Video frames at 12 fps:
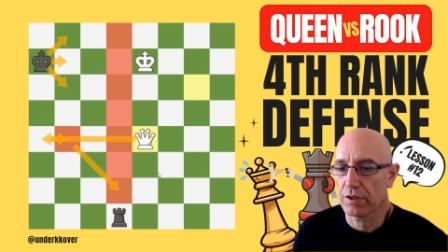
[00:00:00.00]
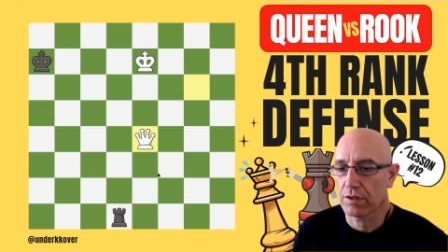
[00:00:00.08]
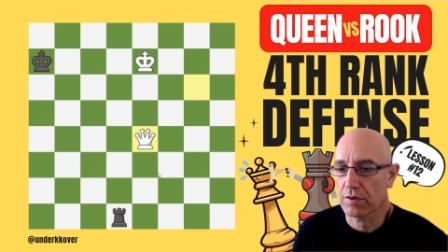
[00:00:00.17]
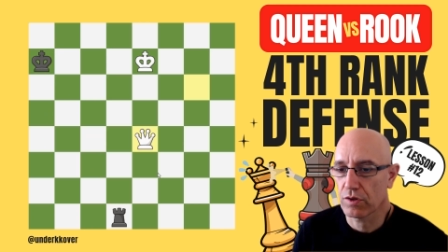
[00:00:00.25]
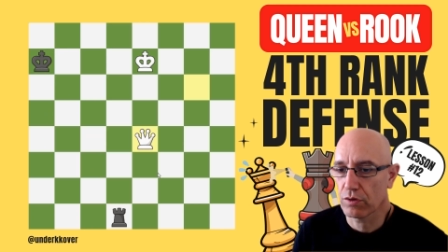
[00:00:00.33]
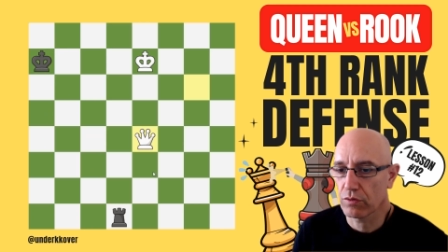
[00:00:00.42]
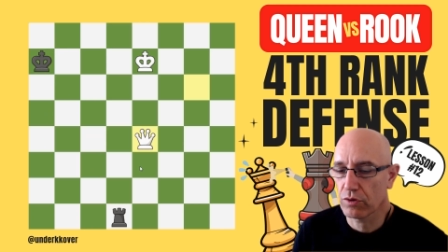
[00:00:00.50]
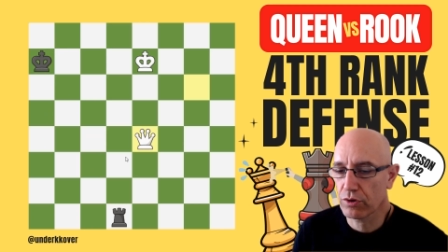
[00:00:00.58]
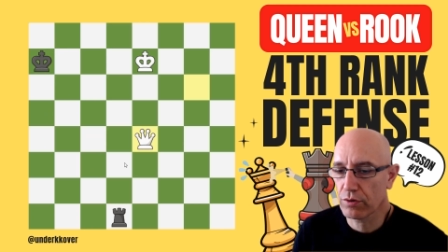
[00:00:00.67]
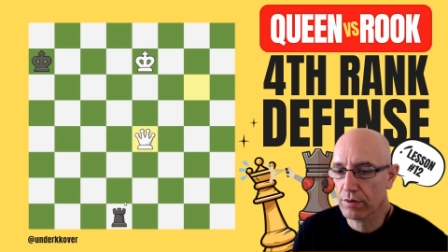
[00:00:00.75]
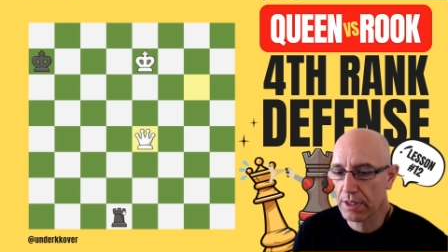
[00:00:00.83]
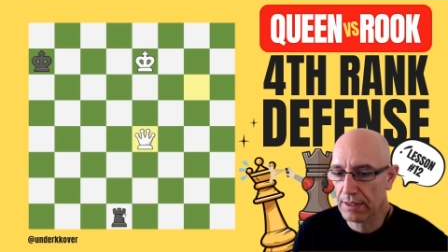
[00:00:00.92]
So the
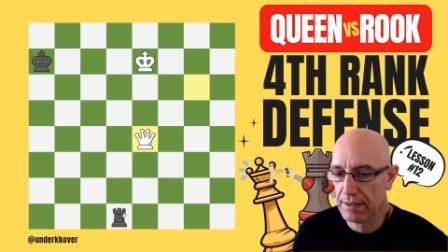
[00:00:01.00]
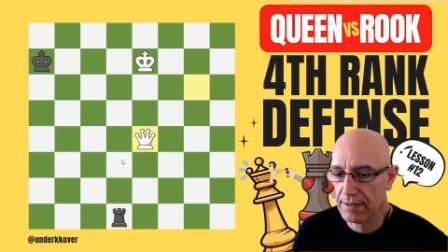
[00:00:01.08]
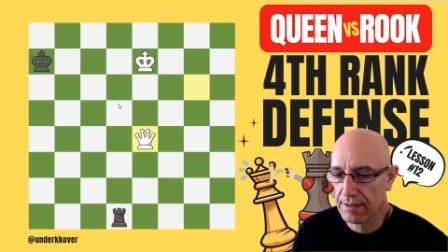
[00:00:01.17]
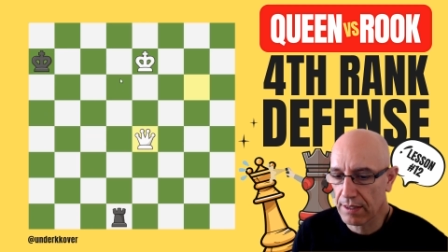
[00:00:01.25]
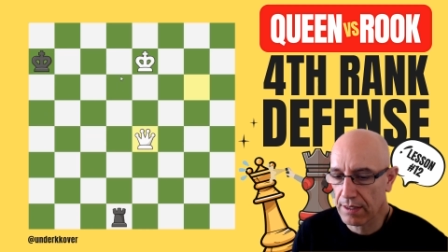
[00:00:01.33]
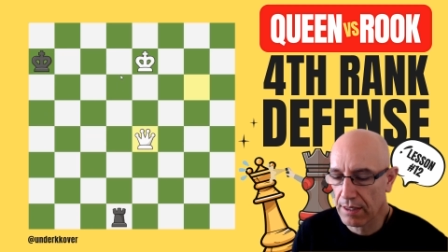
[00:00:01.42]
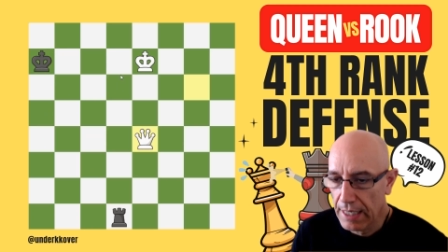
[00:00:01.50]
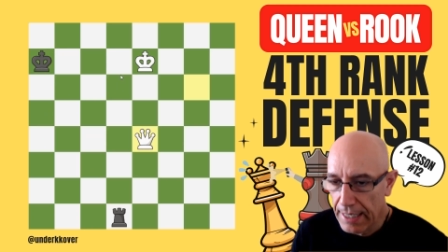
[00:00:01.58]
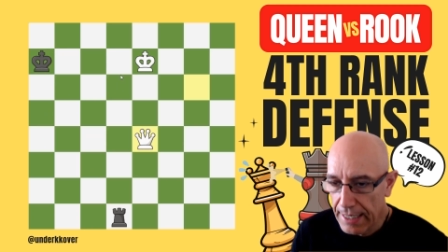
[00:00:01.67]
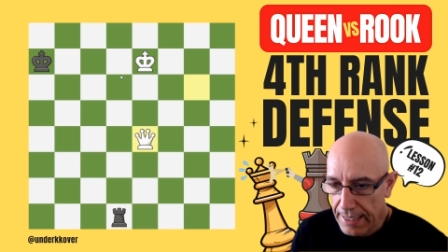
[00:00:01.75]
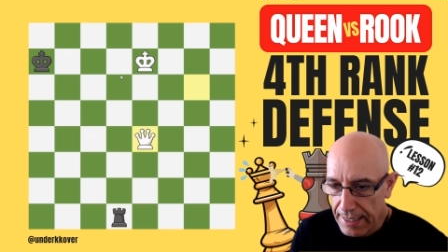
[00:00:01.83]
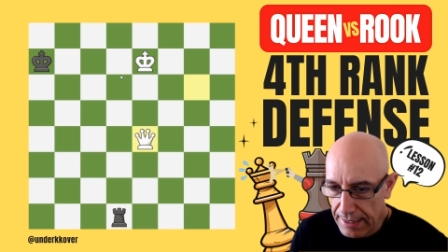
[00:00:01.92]
rook can stay
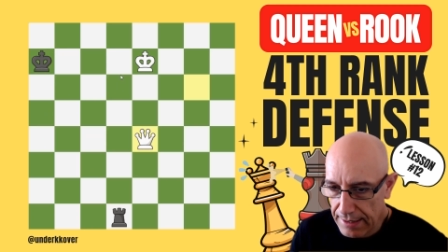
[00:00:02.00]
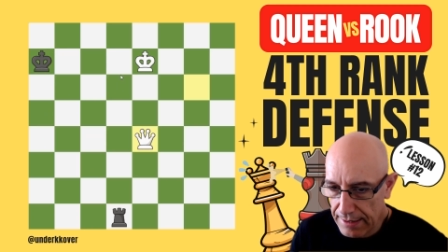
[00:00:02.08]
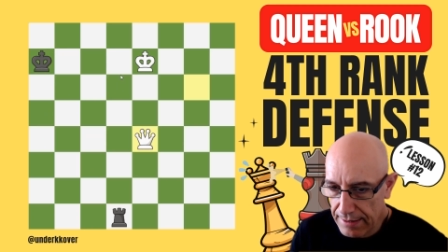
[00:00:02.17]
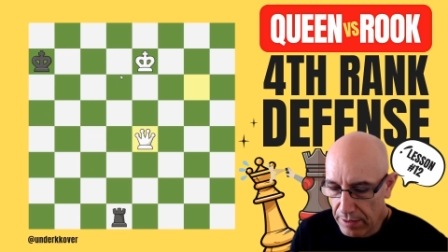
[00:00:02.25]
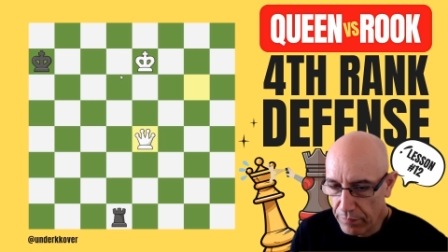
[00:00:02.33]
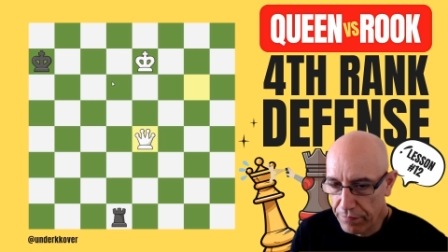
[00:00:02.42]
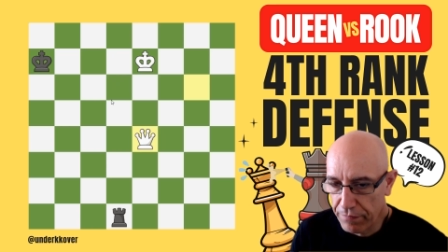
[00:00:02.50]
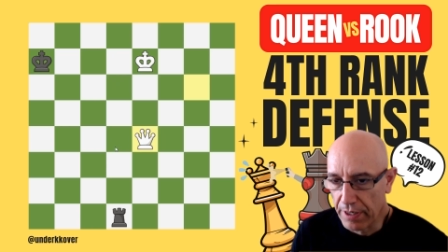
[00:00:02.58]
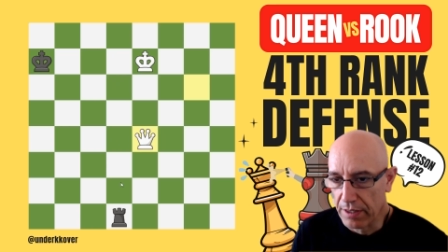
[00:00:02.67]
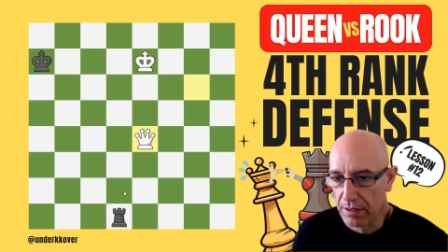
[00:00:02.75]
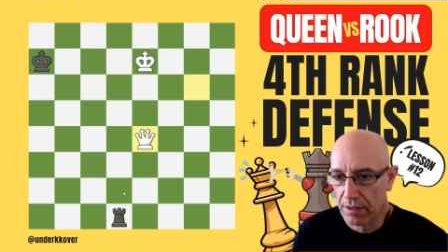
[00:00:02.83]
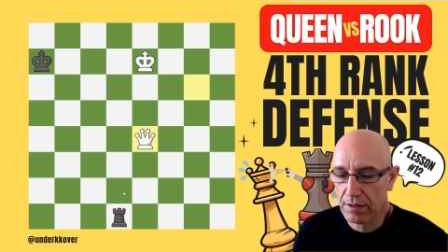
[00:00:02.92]
in the same
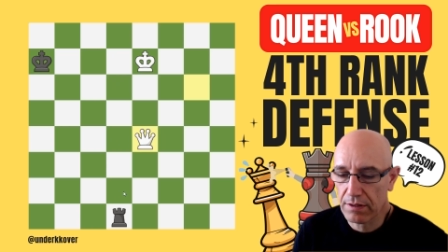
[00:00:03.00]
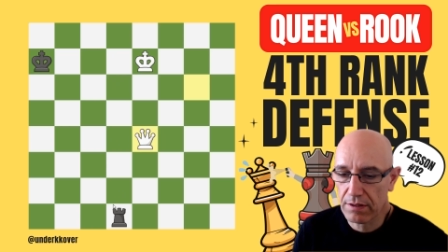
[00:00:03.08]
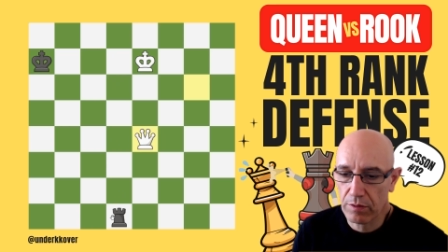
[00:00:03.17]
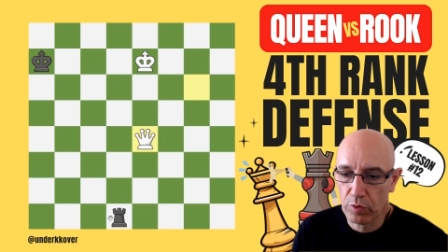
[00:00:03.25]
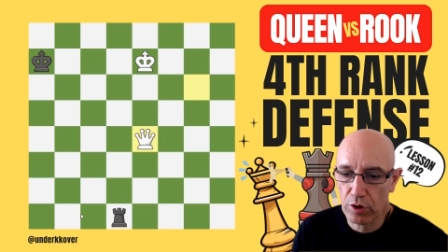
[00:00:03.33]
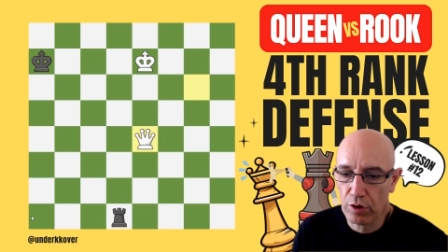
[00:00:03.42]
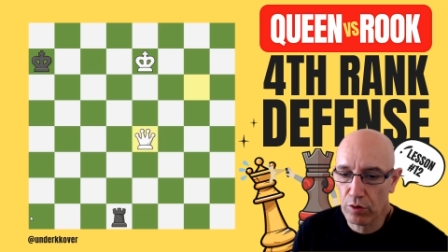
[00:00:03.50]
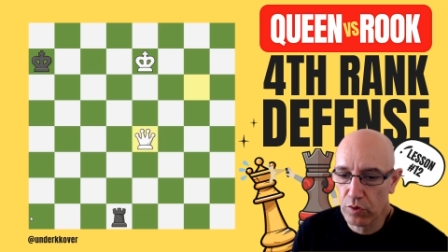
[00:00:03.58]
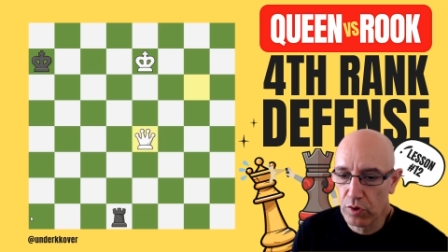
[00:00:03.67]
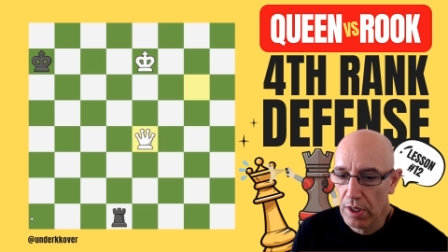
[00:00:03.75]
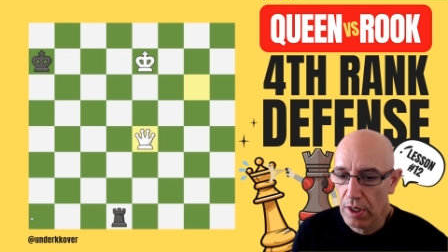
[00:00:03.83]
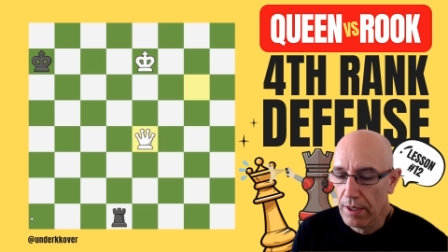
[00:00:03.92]
file. And same goes
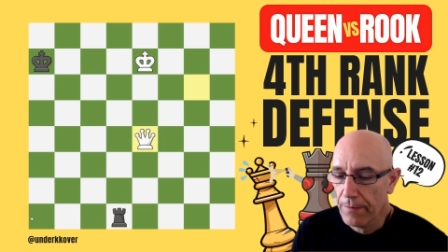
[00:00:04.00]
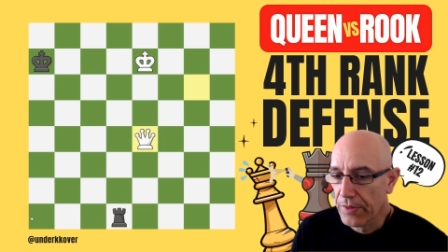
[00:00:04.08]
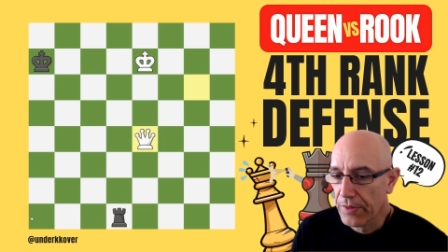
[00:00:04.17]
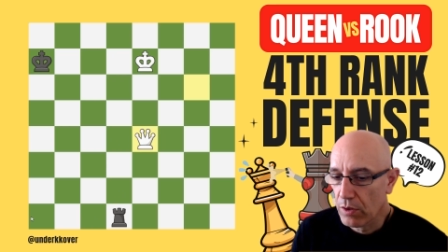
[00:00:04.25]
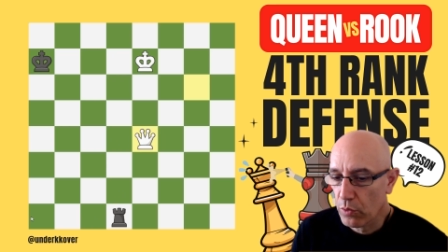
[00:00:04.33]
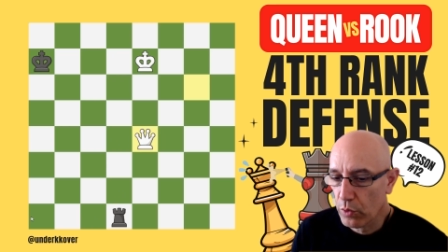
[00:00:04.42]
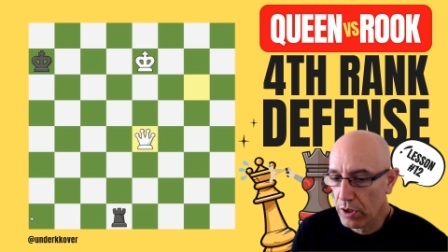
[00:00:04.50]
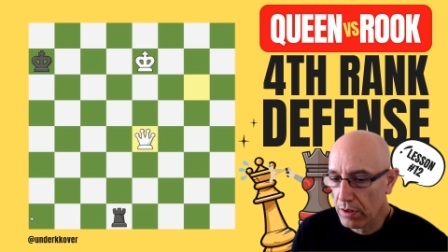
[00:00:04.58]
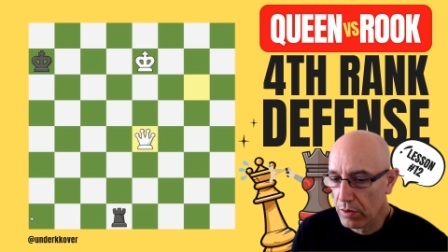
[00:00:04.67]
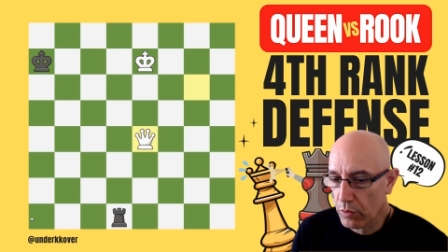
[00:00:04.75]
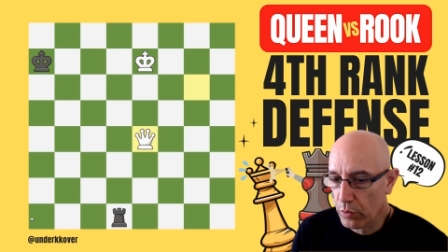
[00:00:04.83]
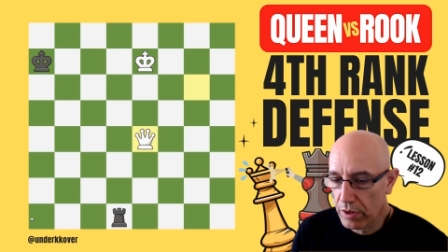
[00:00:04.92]
with
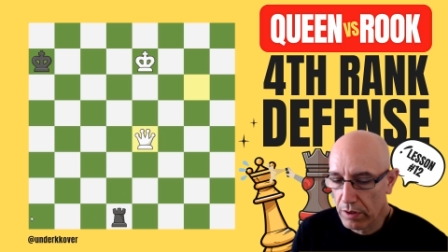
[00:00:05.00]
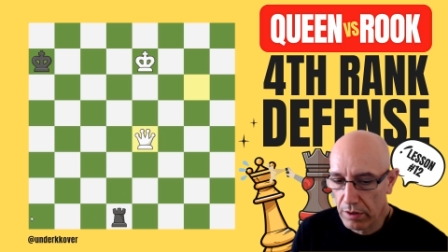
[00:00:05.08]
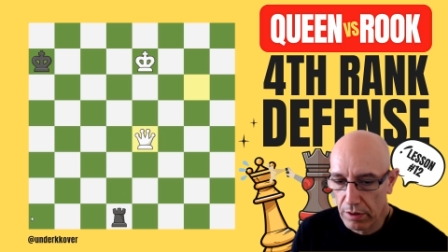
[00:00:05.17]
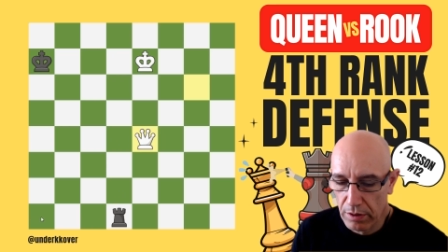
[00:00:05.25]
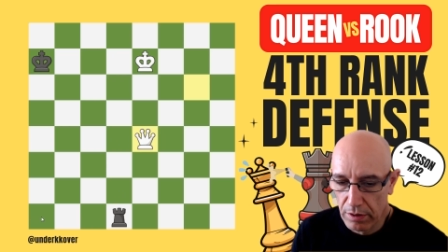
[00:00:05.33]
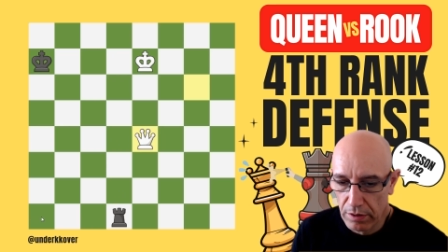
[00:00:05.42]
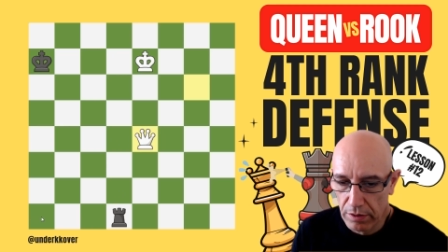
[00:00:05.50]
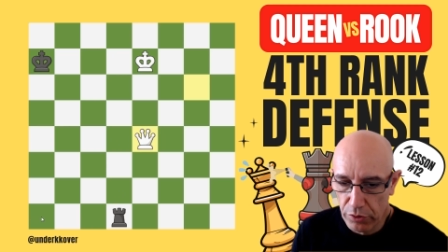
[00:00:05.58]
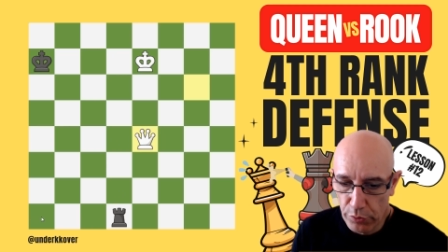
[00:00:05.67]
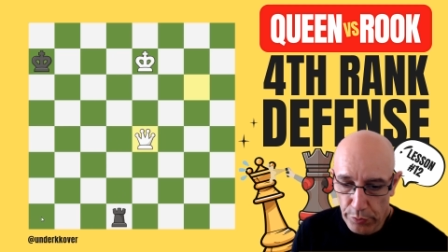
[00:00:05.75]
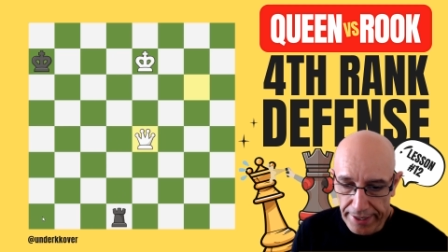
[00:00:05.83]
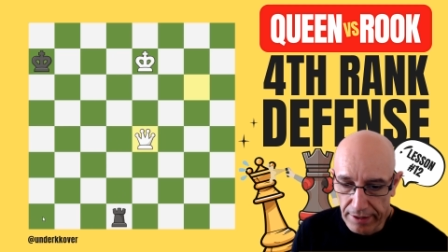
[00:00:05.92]
the
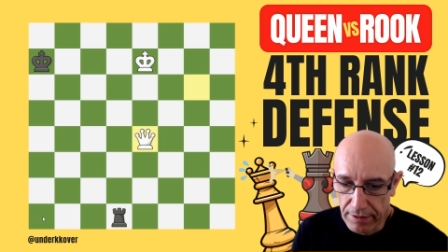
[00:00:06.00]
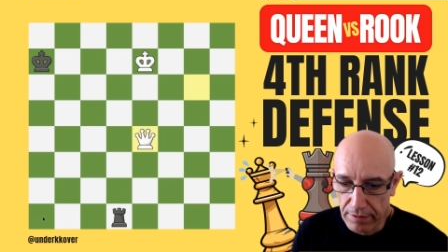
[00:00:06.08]
rank.